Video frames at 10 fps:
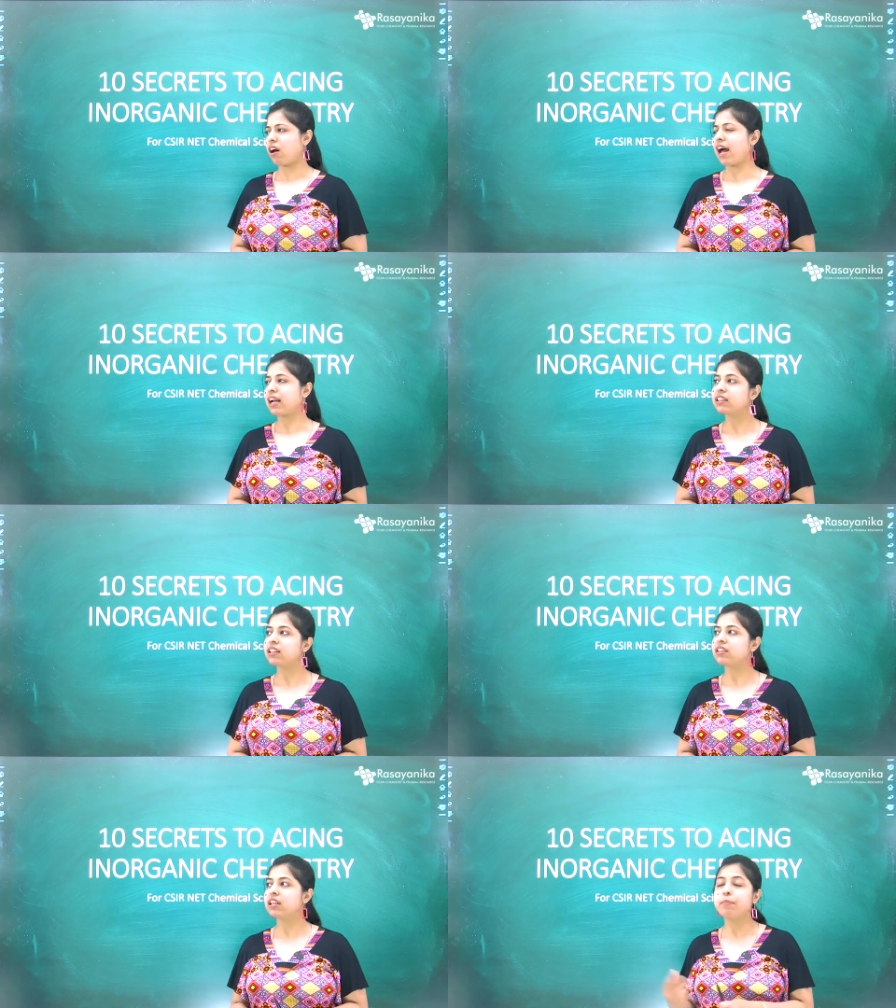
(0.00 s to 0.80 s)

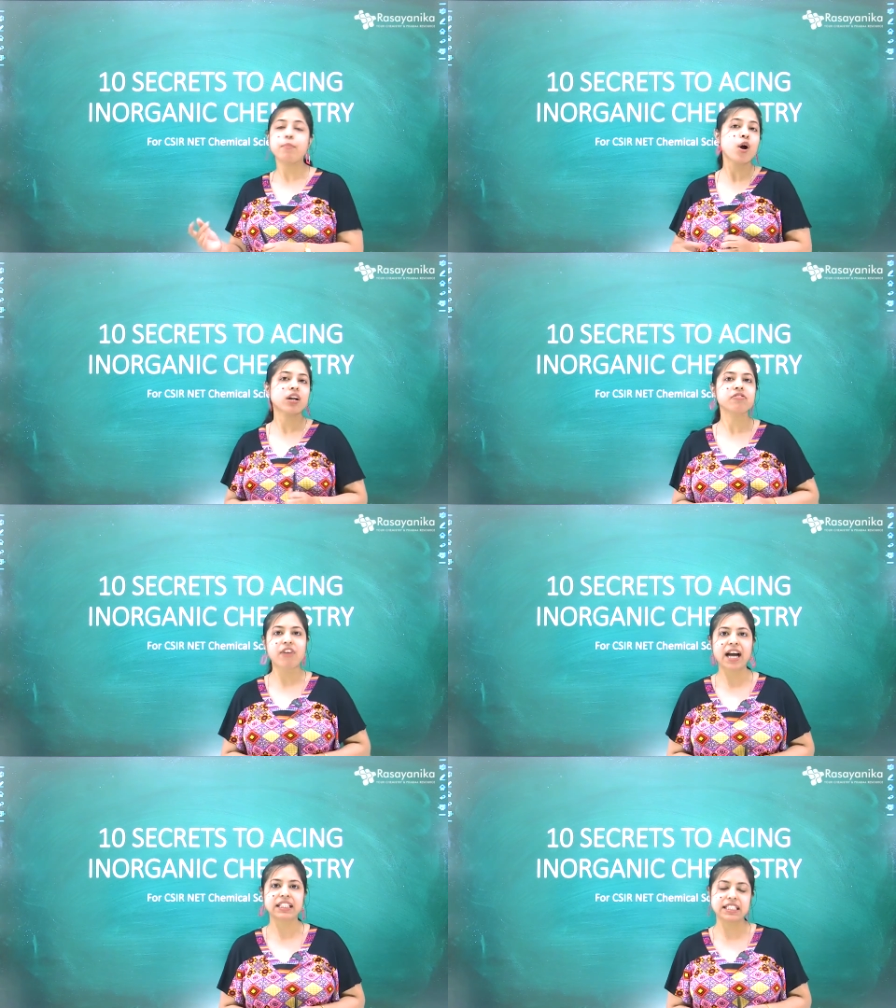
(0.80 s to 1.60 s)
another important
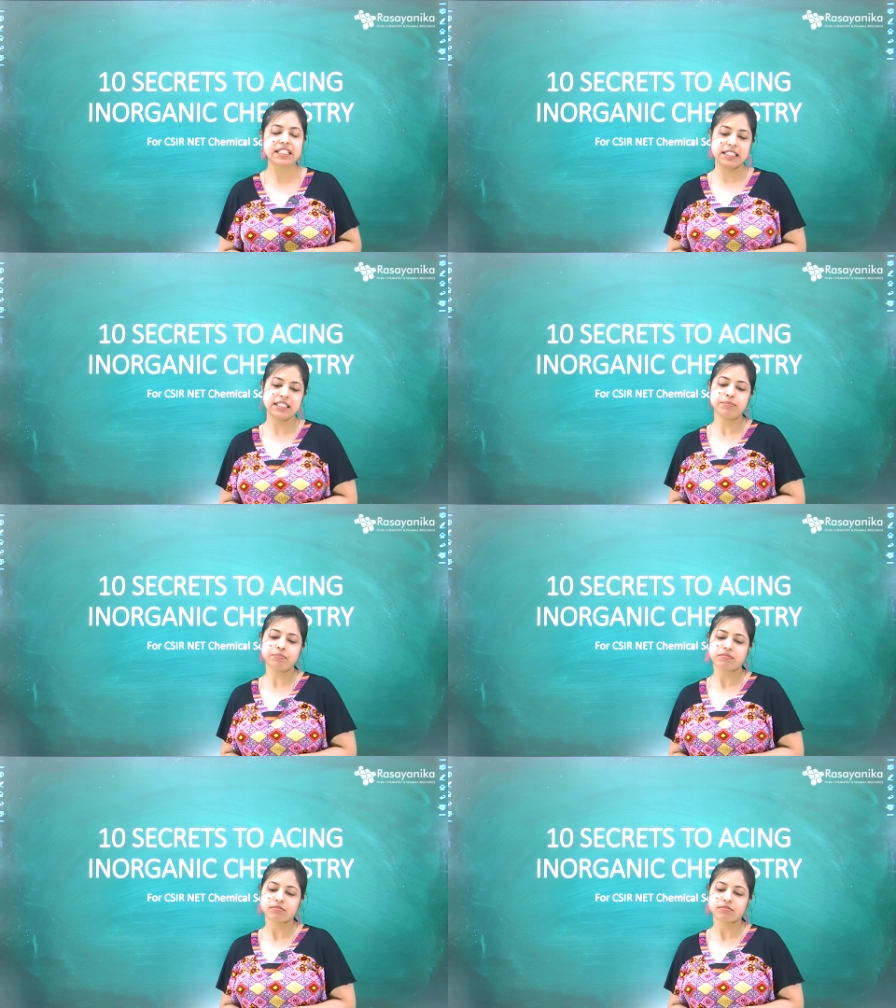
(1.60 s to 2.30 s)
fact is this,